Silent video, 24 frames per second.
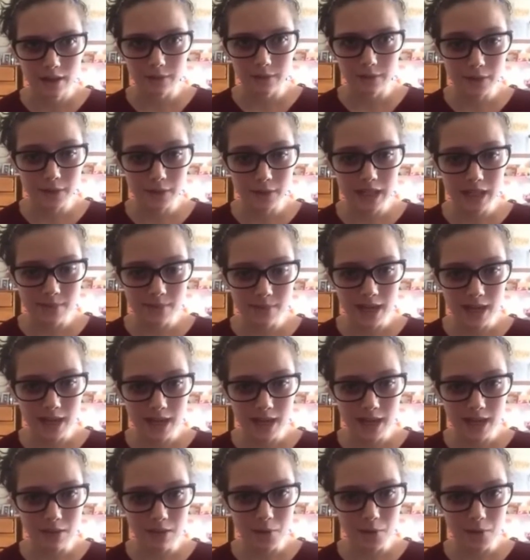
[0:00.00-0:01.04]
The first time I
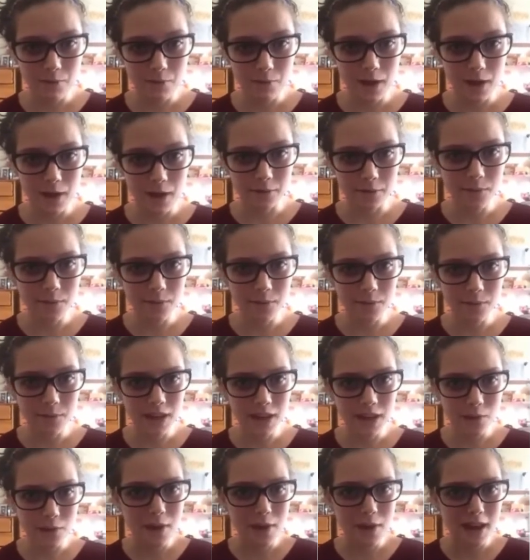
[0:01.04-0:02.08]
came home after
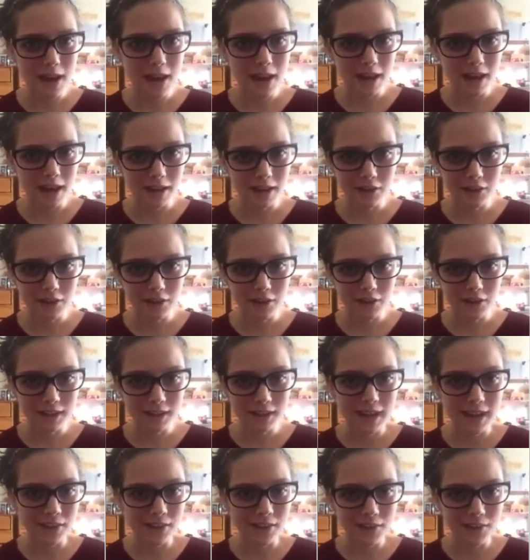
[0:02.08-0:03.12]
being away, I just
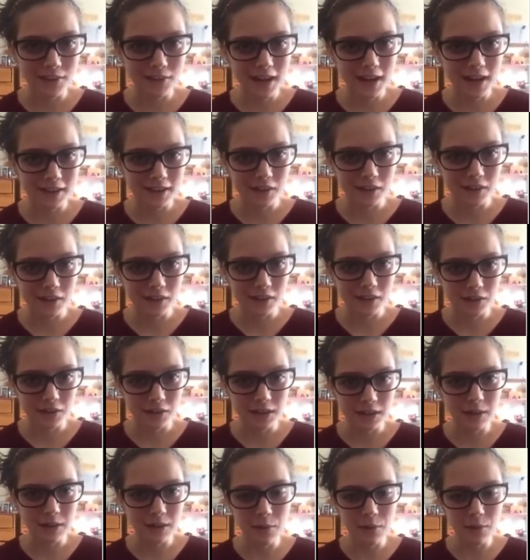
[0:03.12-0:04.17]
laid in the grass and took a
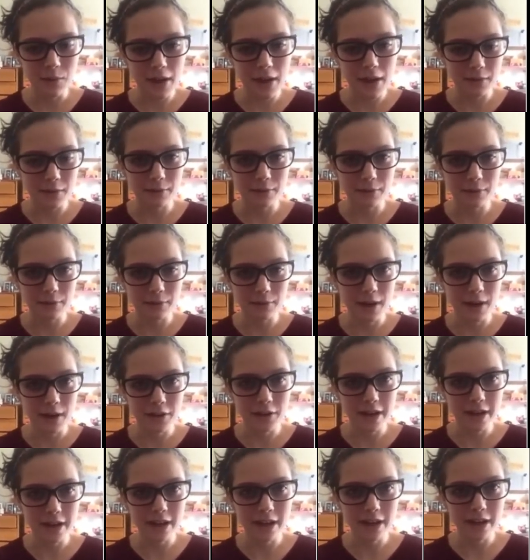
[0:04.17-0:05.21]
deep breath of the fresh
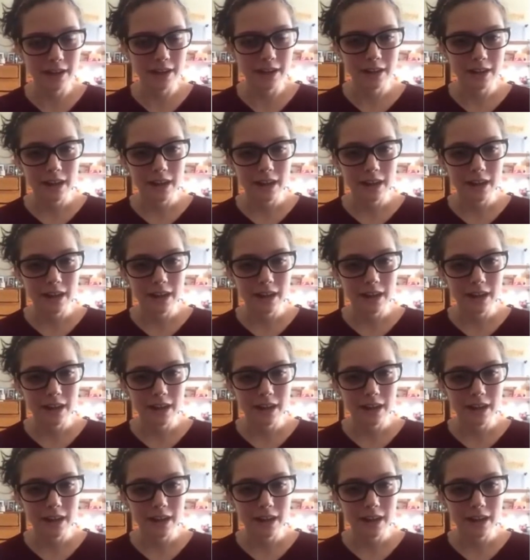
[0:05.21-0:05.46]
air.